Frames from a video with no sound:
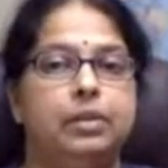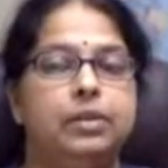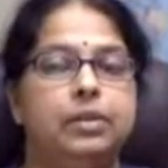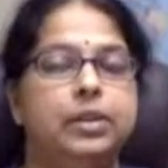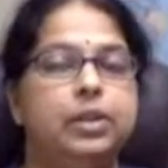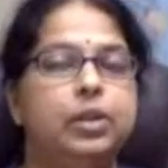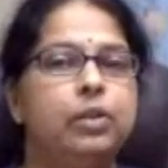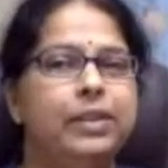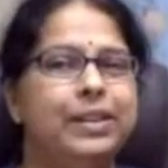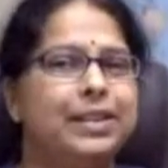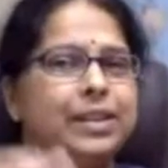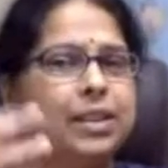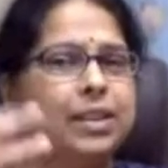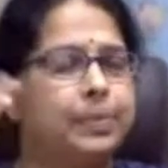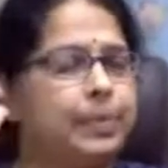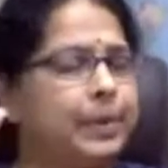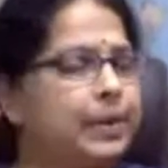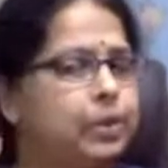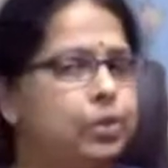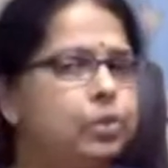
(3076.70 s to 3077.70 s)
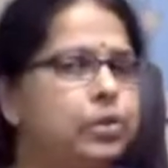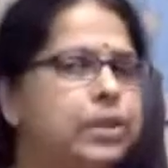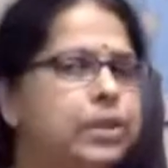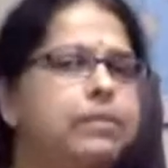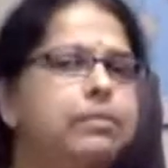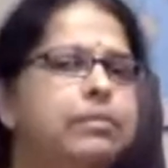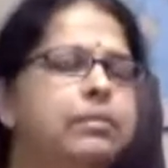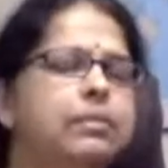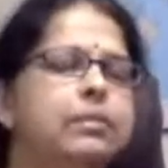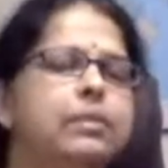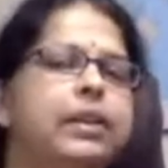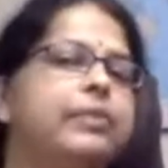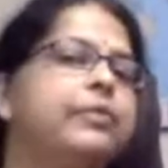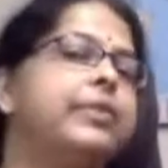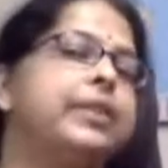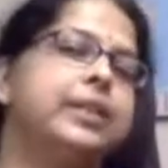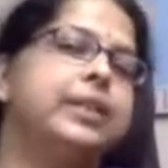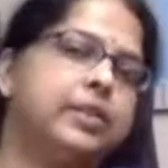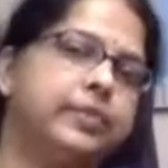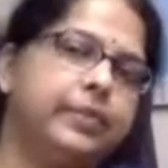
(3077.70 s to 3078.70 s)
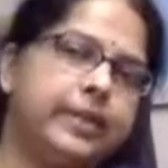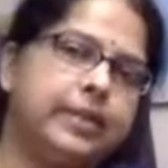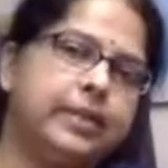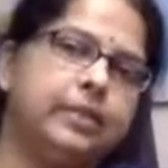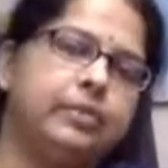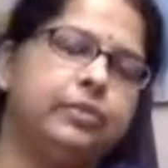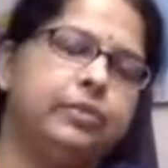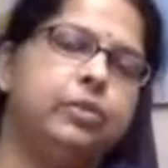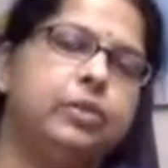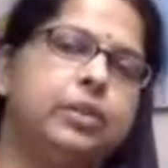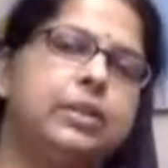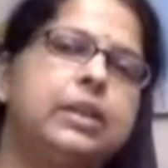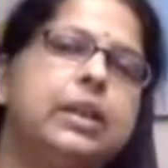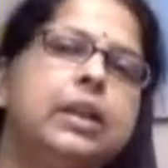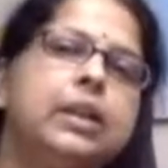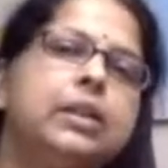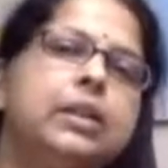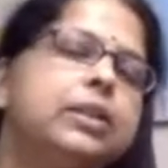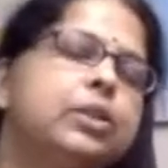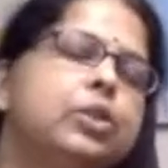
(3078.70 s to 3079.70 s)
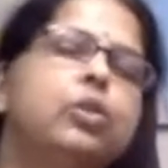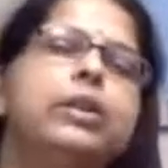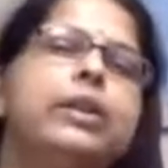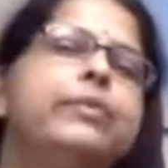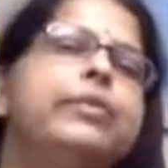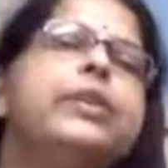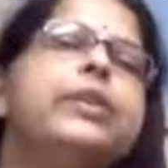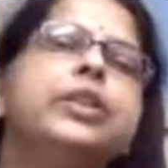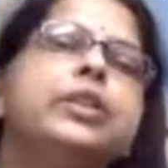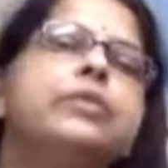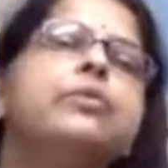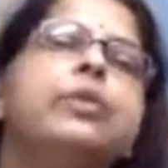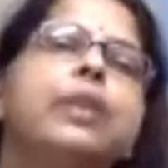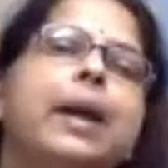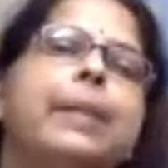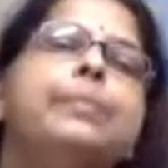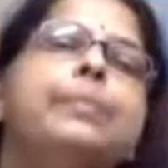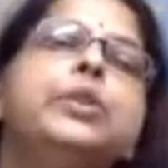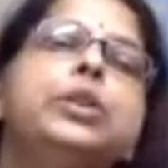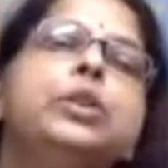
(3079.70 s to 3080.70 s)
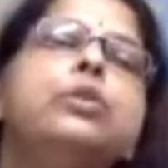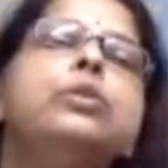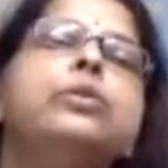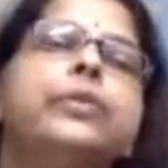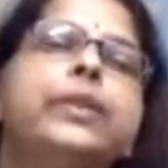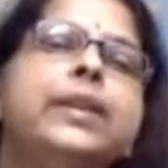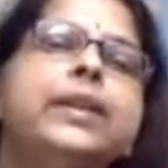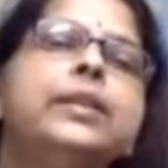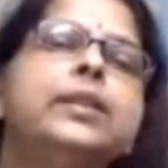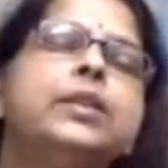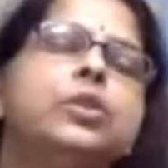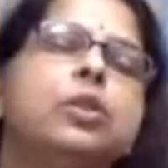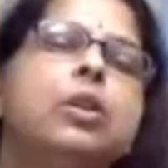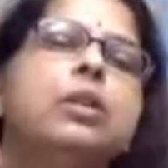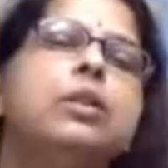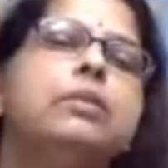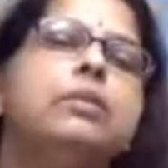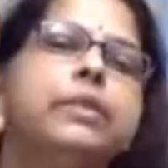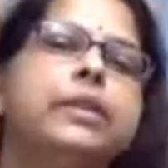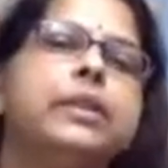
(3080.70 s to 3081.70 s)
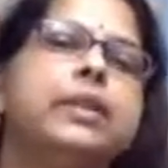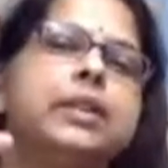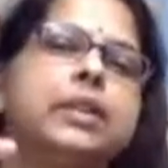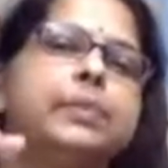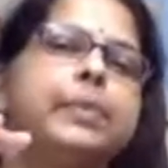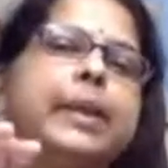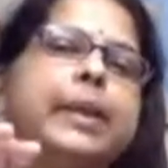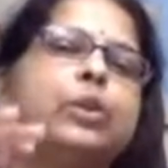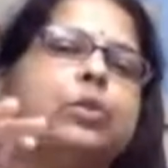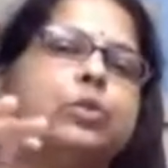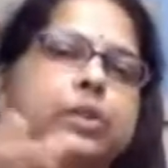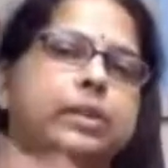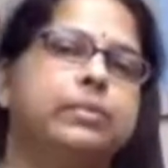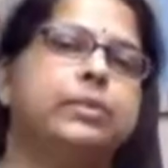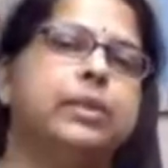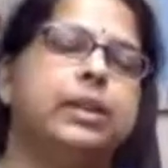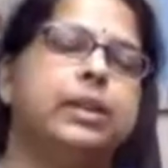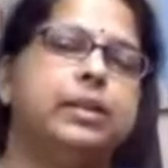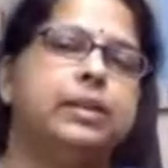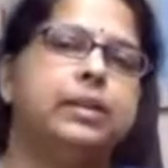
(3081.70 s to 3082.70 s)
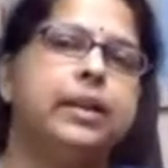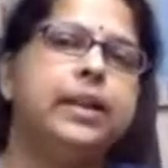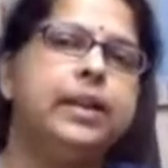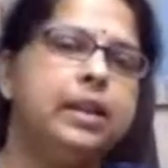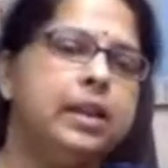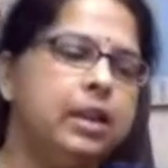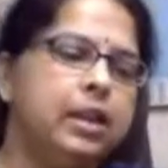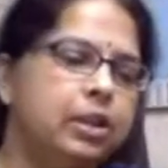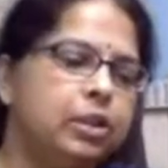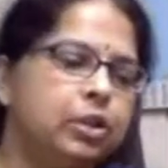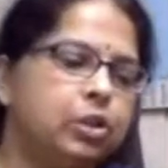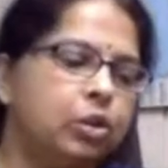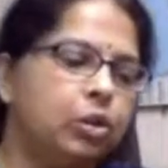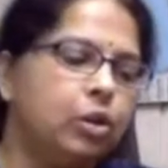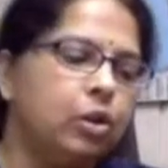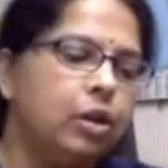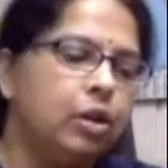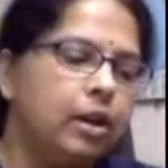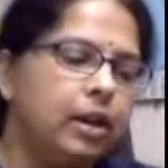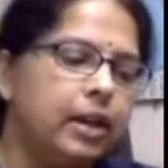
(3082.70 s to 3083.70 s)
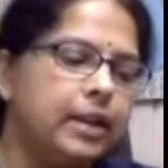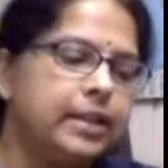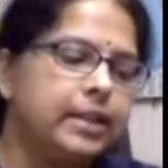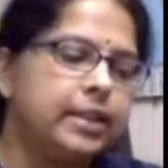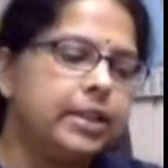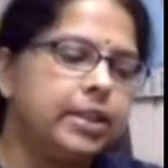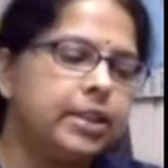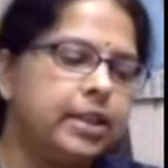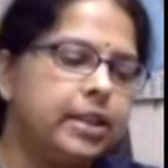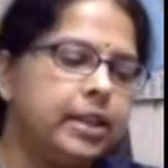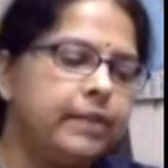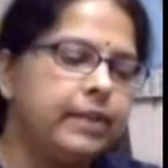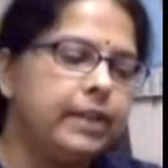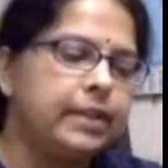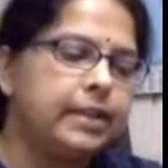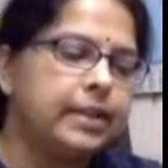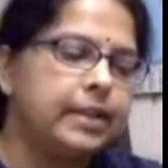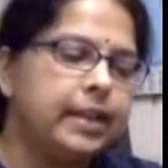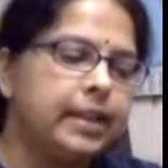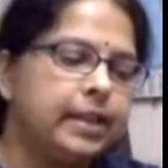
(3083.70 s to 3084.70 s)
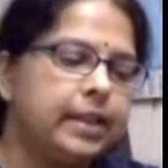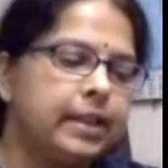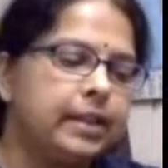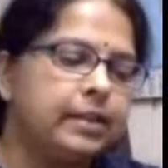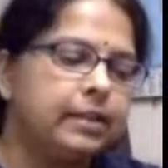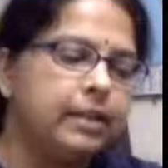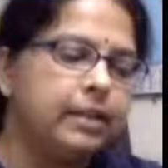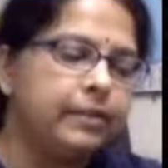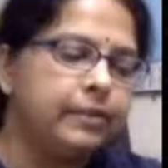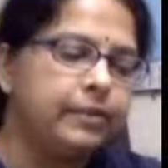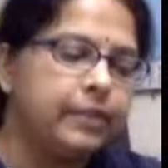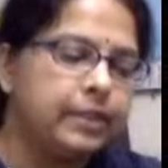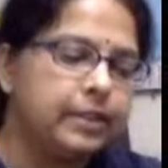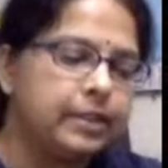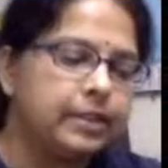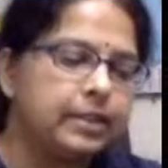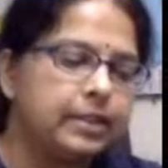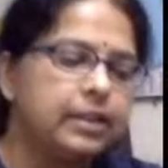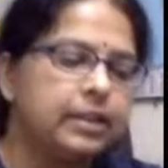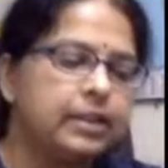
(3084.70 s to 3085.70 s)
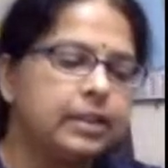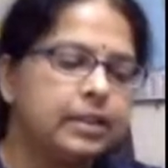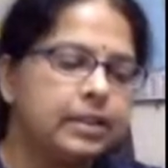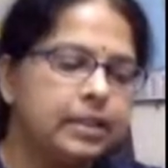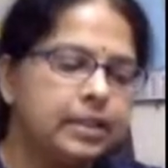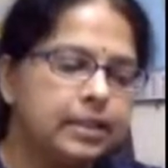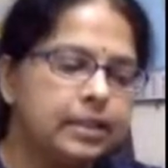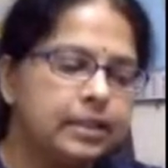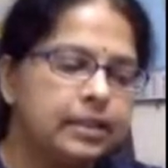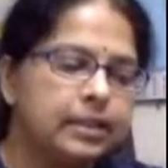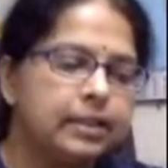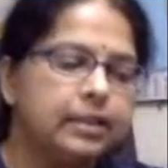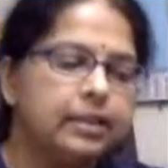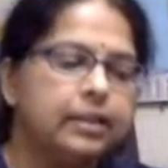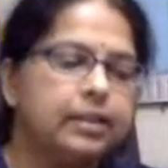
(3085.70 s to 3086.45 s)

0 with respect to some reference phase. Of course, there's no definition for absolute phase. It's all with respect to something, right? So essentially, we are saying that if this is